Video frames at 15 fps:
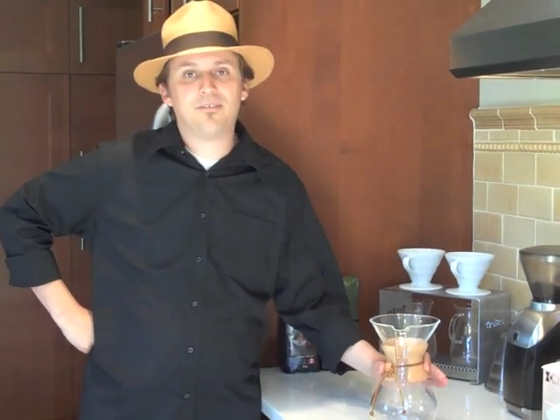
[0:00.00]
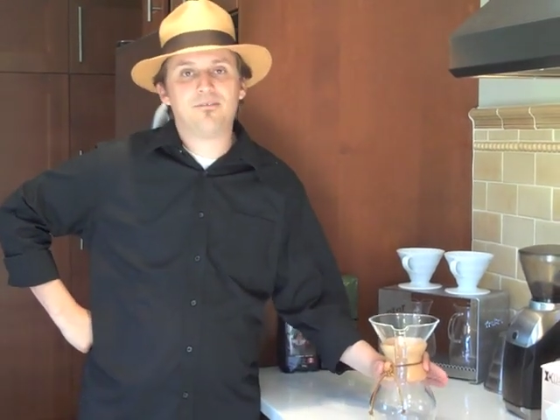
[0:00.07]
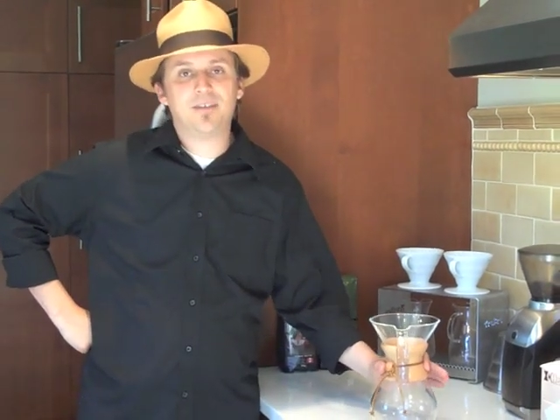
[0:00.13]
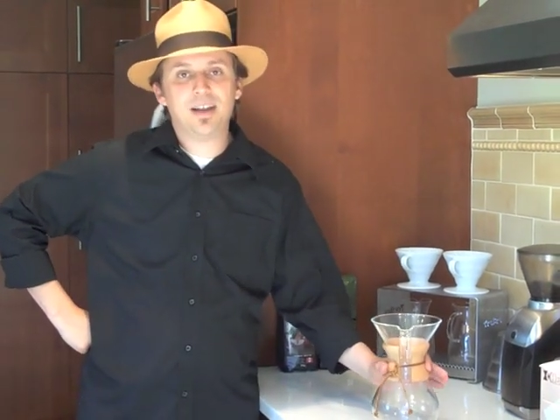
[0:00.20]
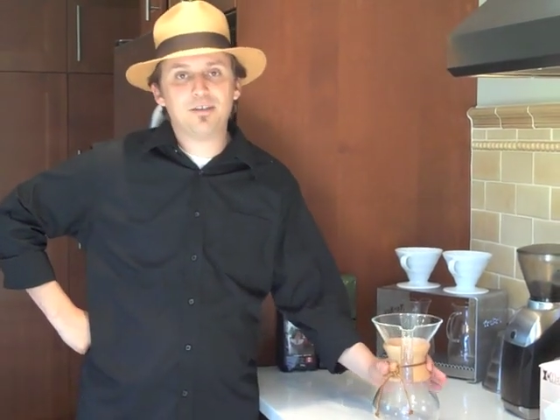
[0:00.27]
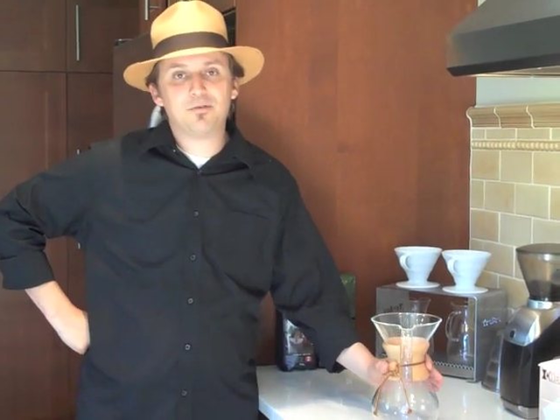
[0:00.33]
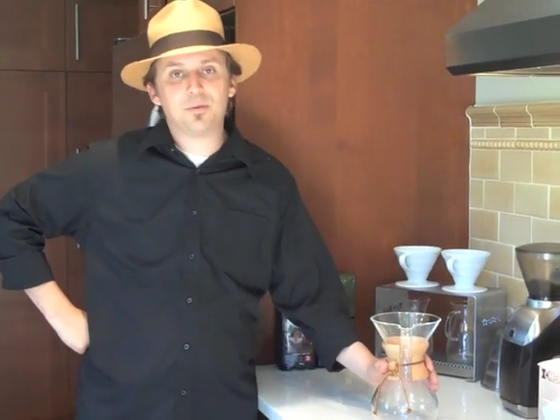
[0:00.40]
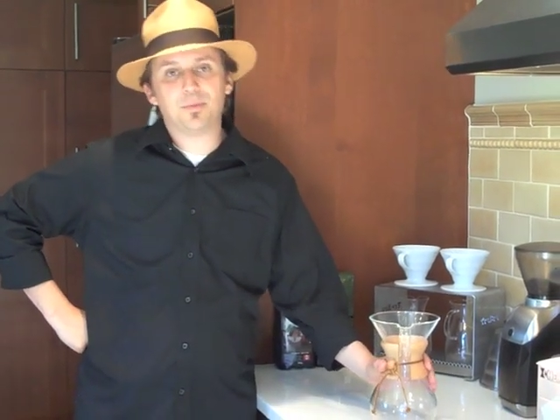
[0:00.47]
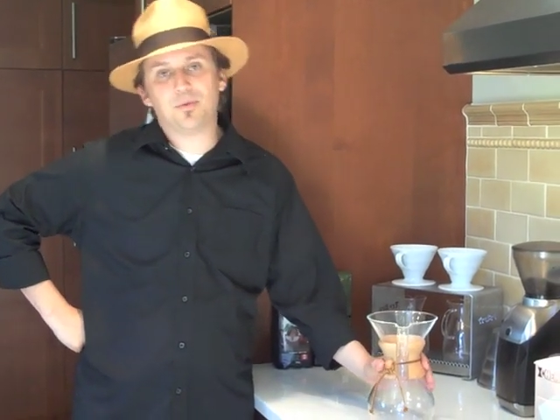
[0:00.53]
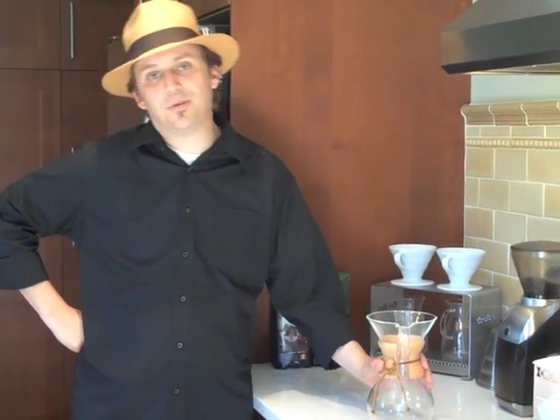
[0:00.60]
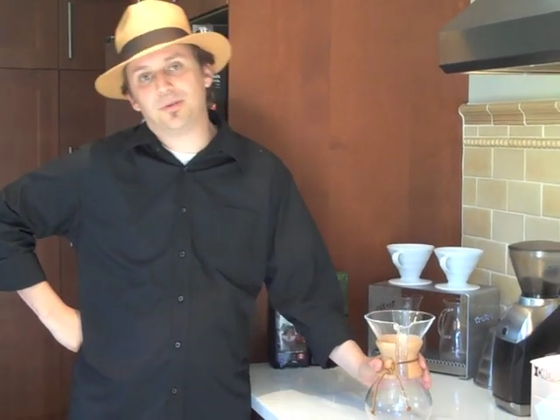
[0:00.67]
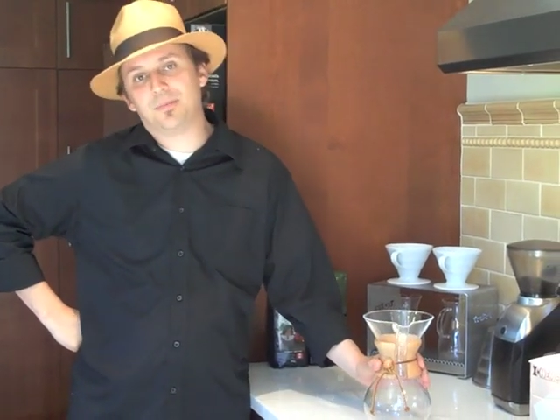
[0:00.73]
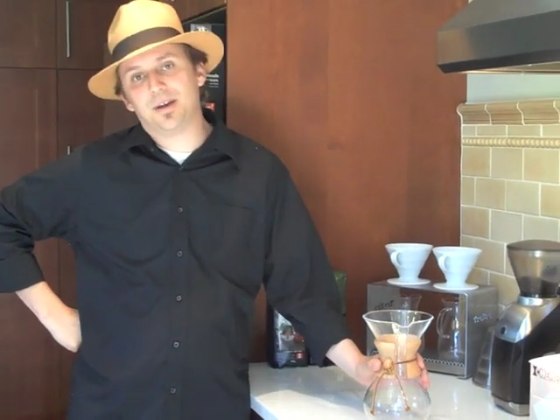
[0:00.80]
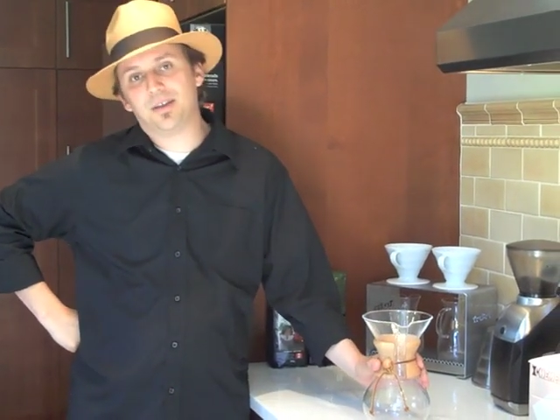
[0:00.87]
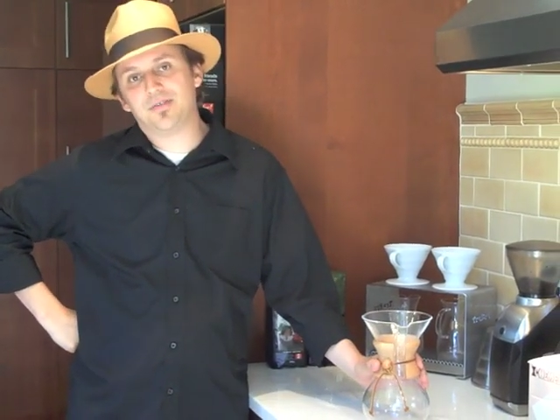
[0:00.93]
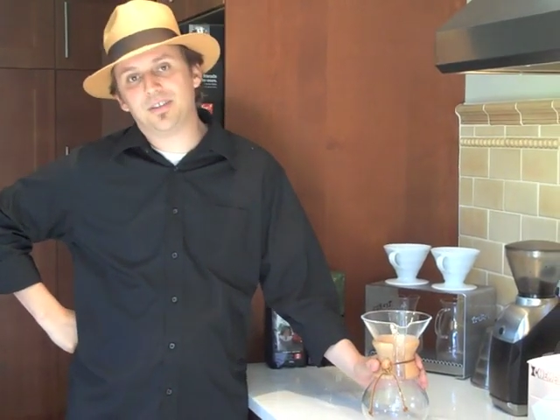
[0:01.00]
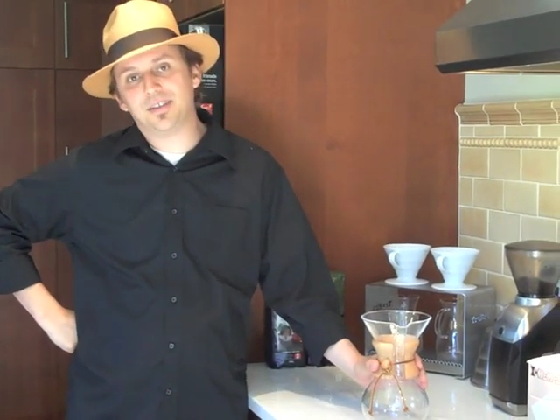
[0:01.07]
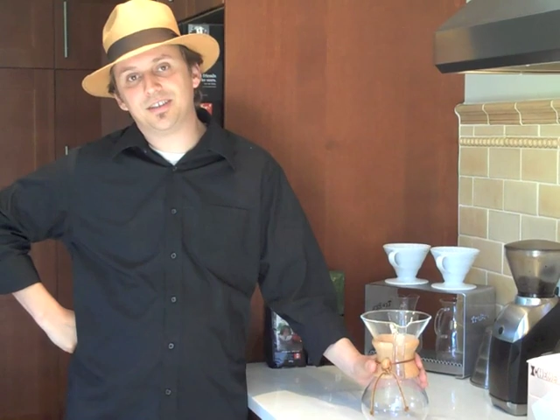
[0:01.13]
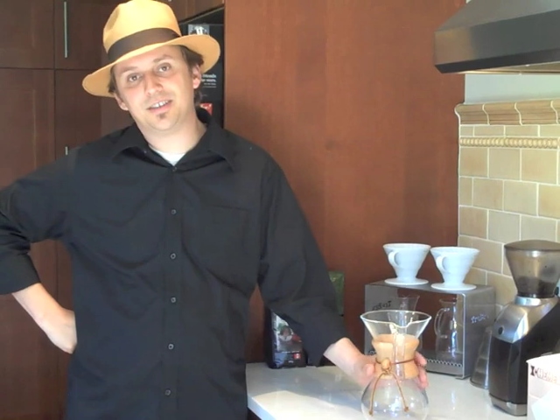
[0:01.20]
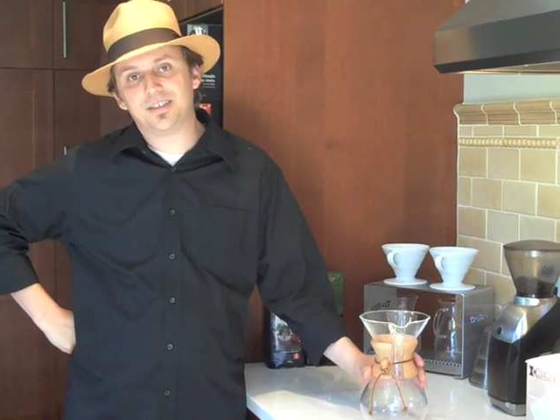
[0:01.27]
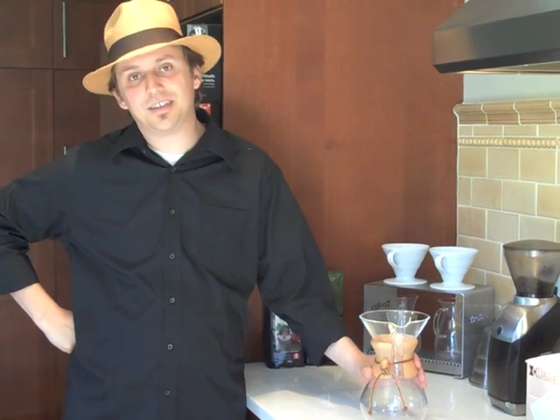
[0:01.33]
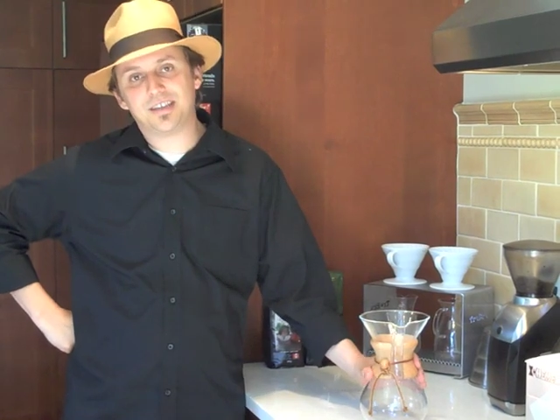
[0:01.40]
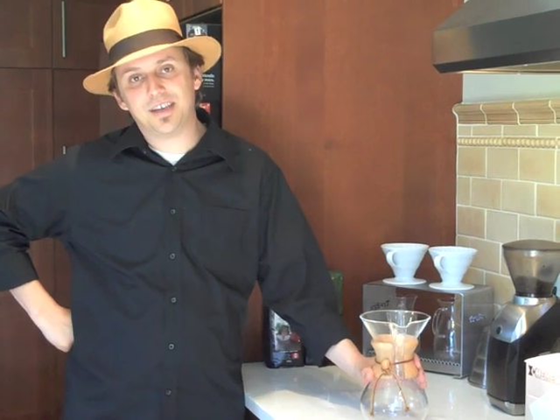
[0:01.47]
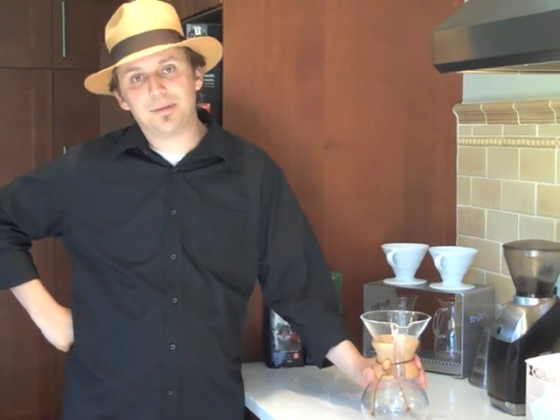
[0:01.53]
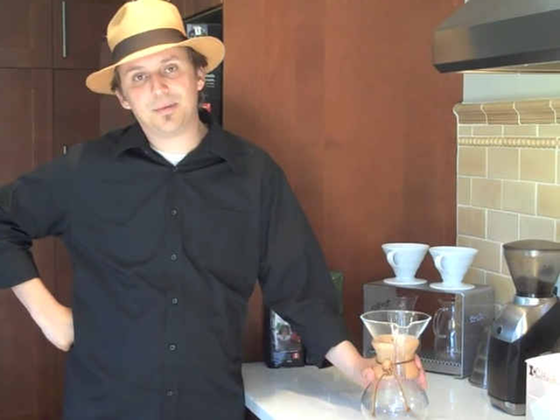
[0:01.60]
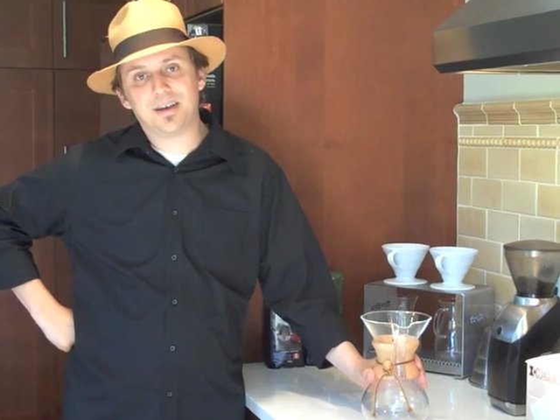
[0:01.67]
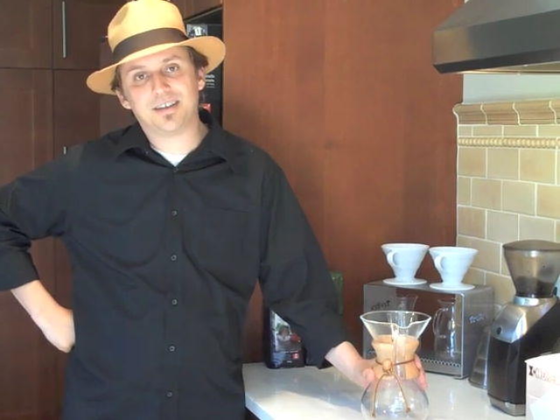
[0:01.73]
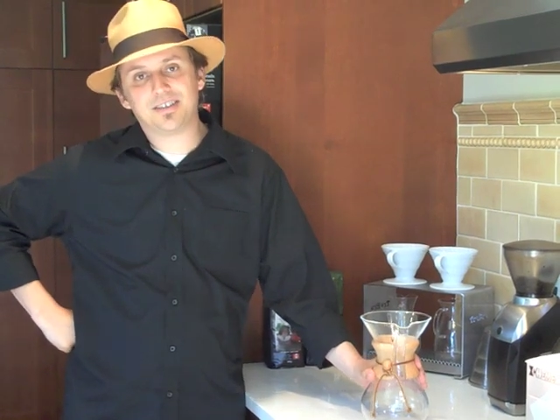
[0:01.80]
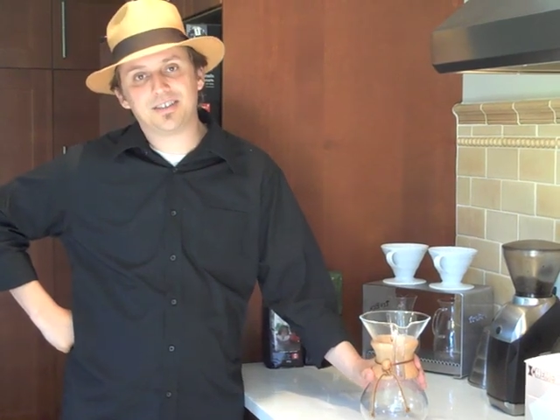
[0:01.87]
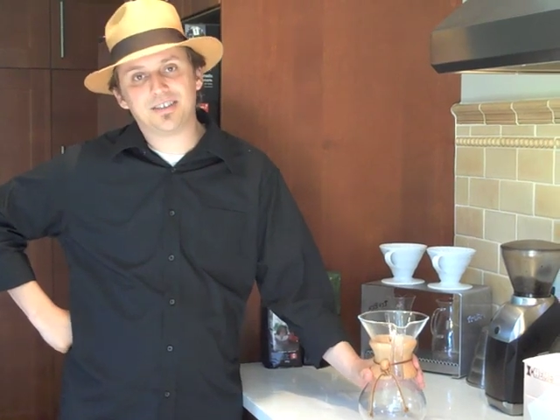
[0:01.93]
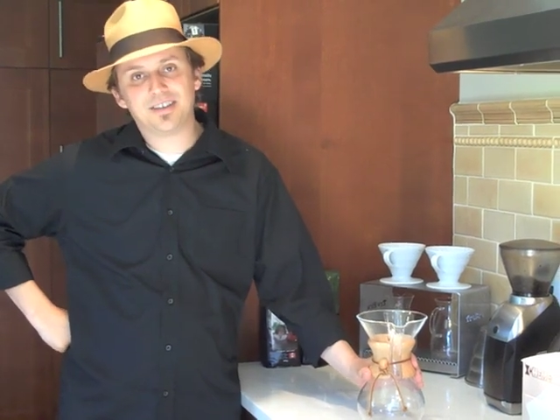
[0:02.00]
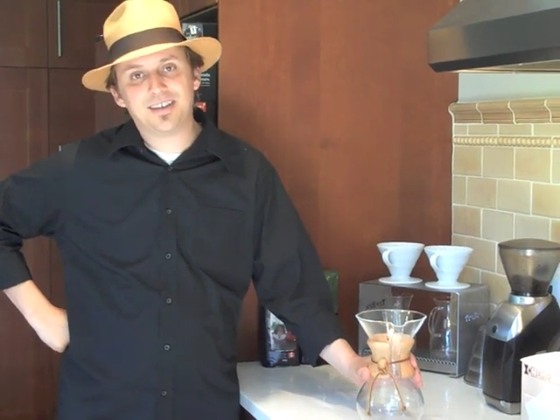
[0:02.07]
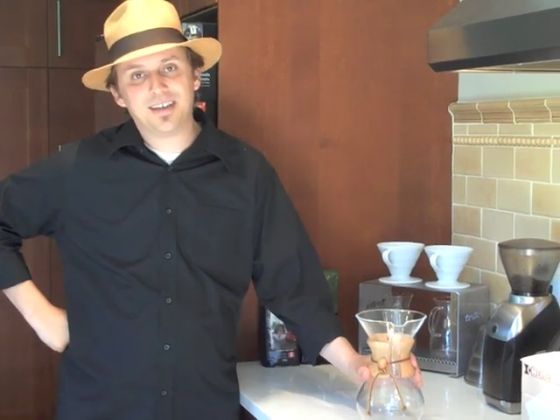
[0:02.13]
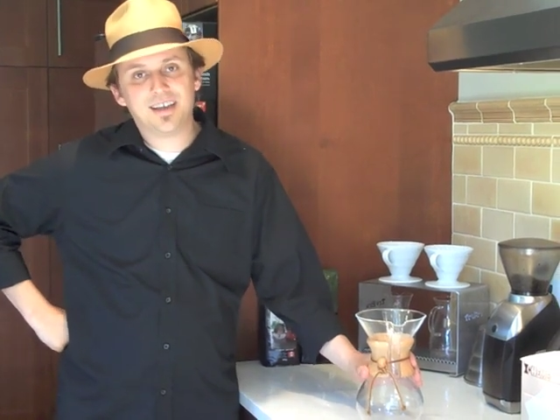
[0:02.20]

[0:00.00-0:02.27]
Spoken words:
favorite brewing methods, the Chemex.